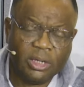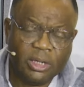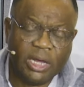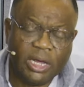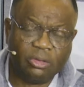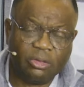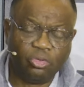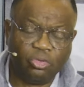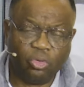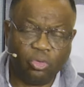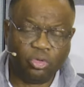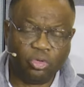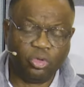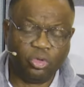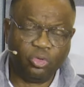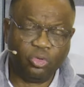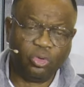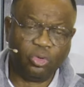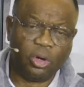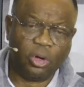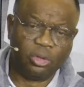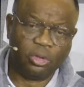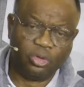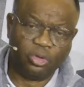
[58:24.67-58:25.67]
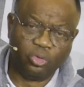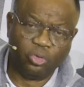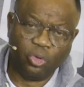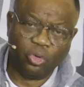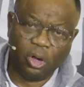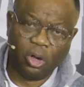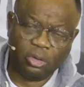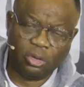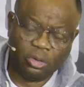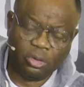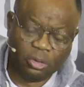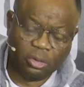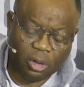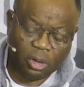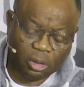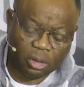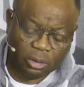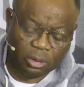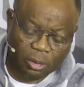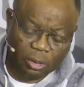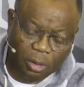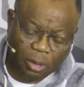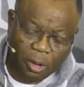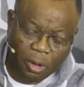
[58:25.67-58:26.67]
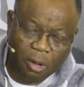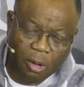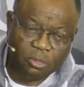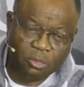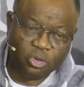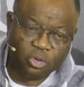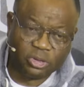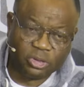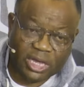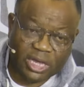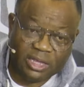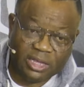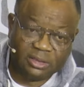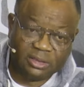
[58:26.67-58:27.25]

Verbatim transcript: Yes, you, you, you, you almost